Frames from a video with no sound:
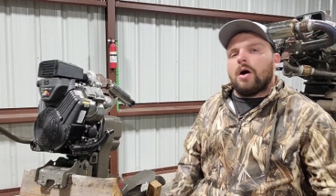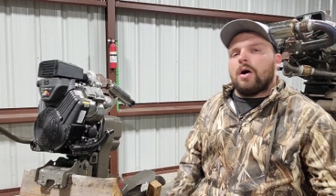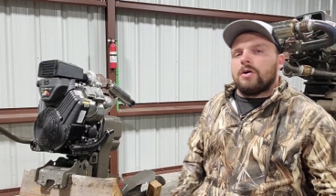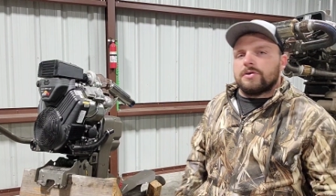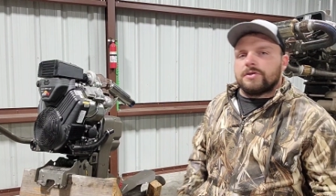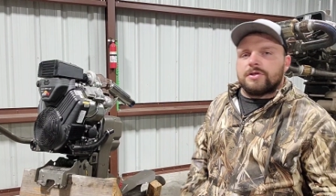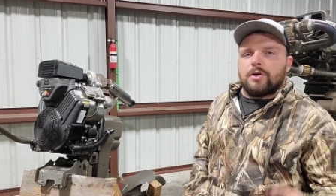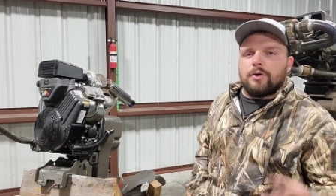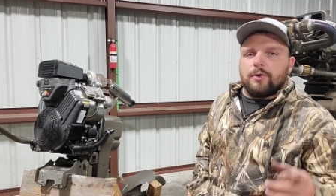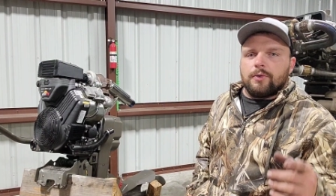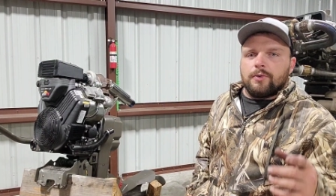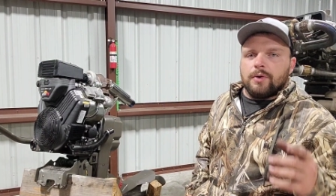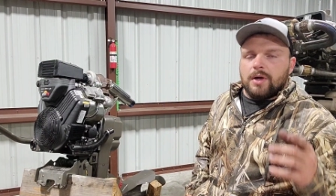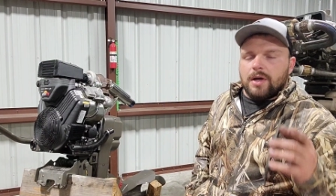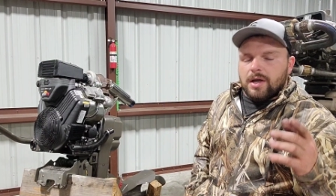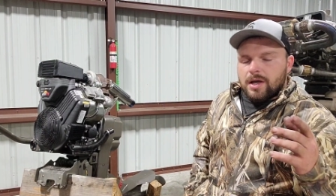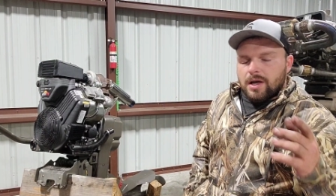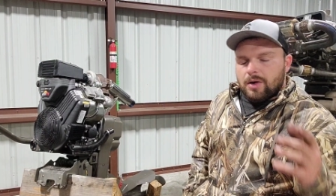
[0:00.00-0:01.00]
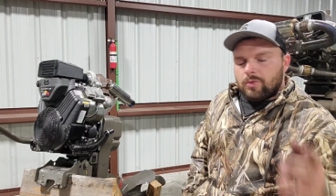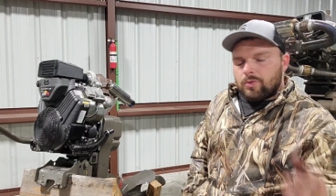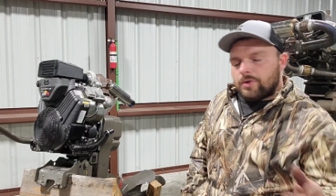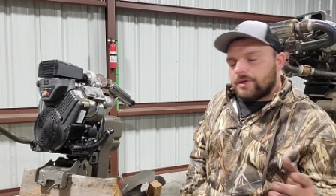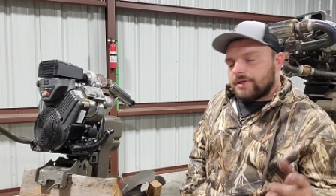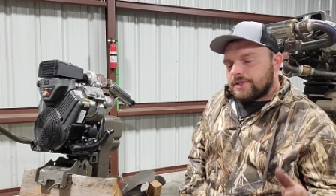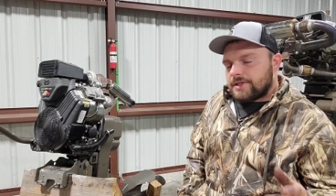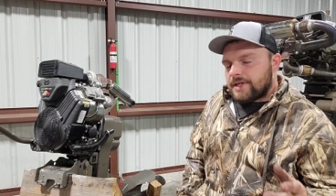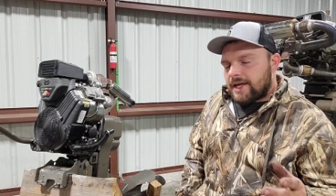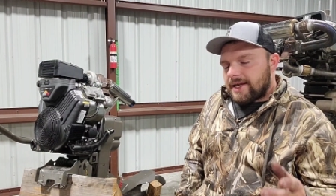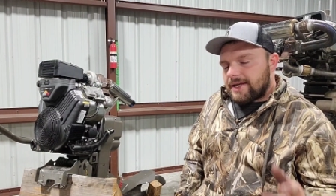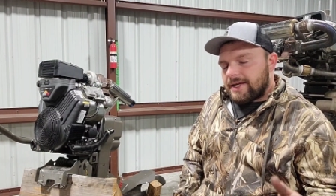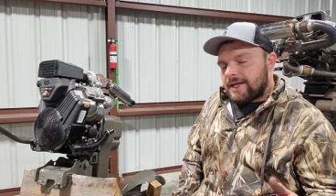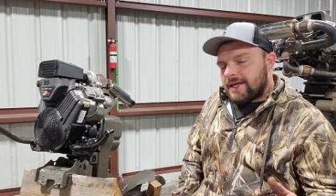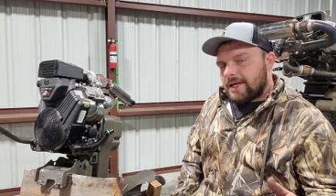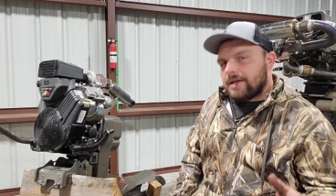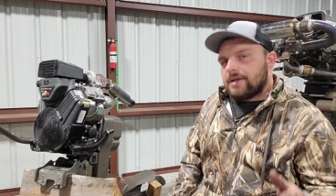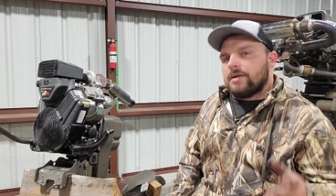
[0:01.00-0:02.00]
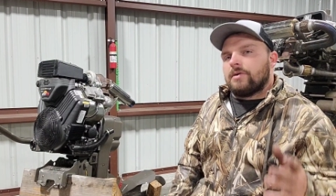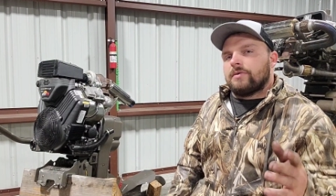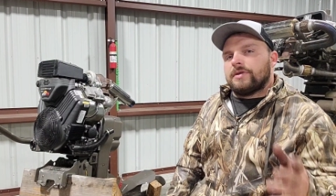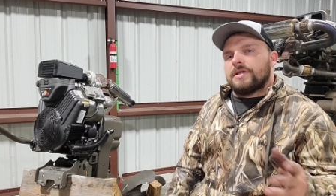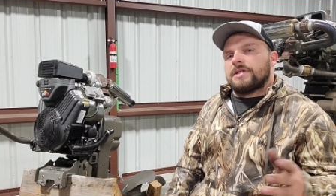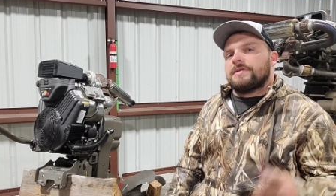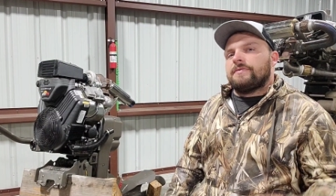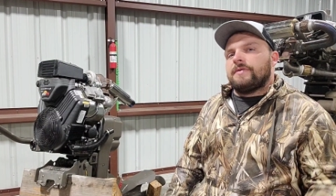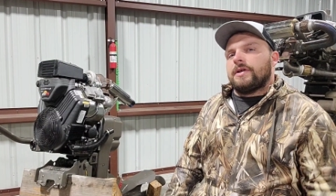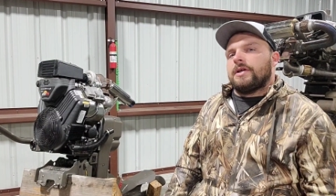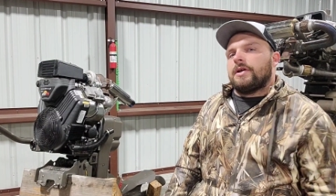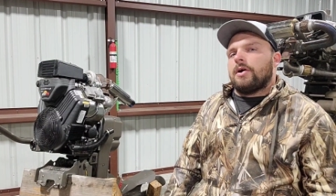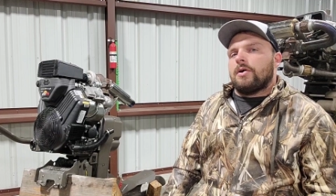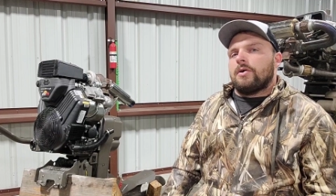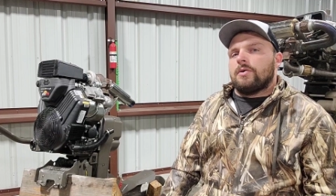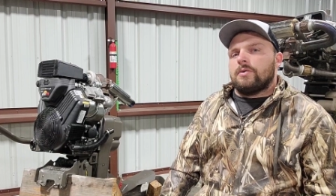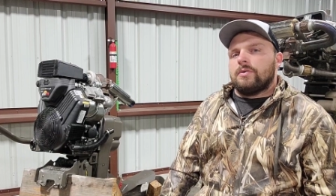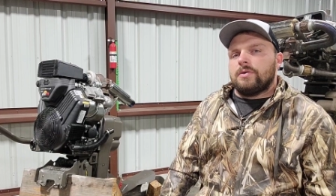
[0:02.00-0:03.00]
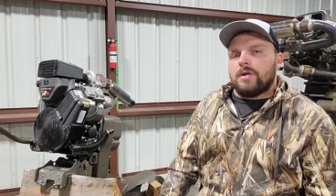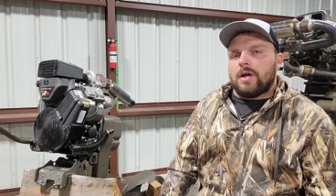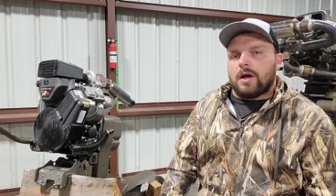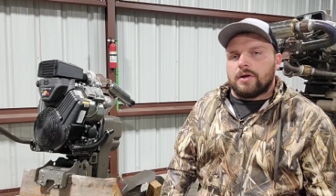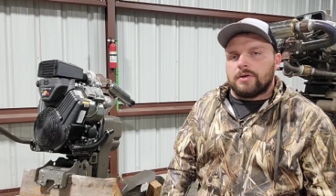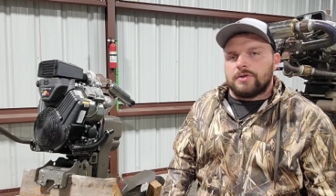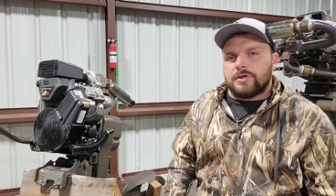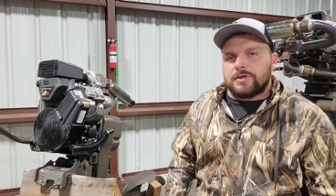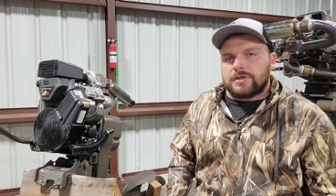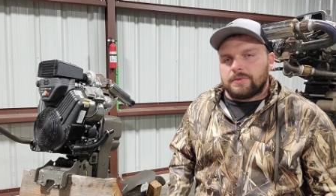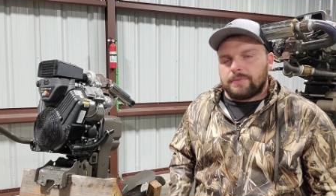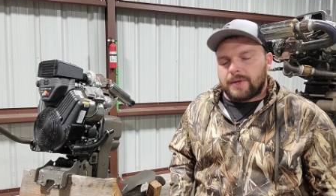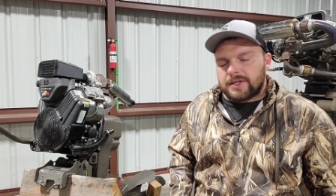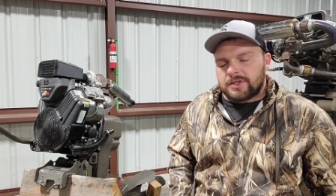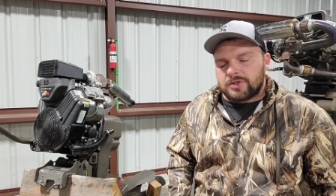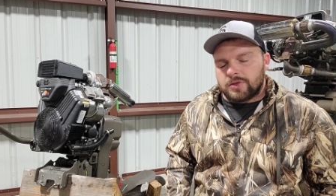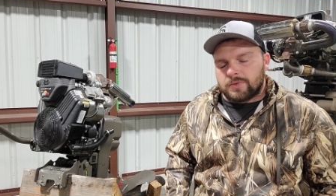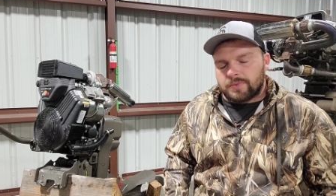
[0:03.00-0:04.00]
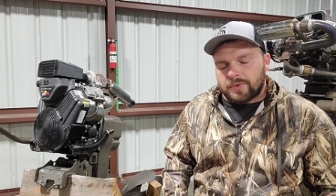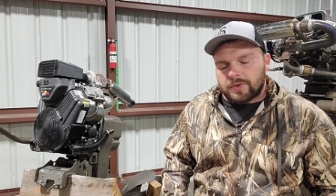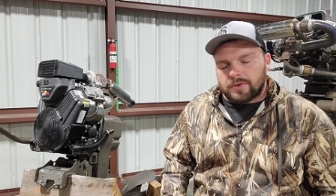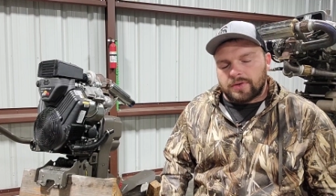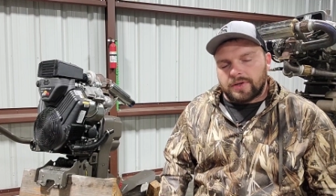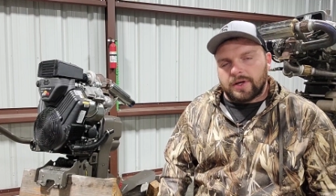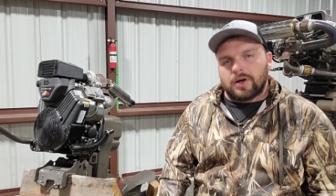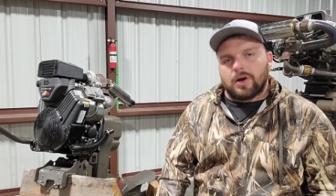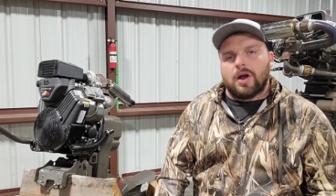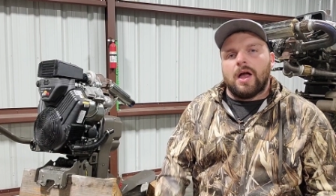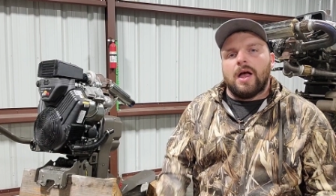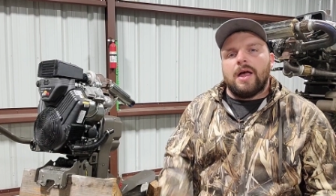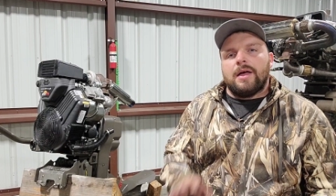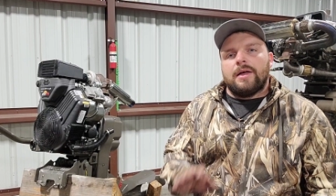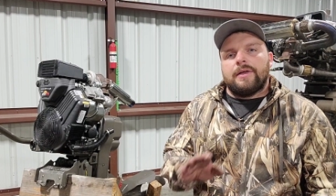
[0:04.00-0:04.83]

Also, I want to say again on this video, uh, just to make super clear,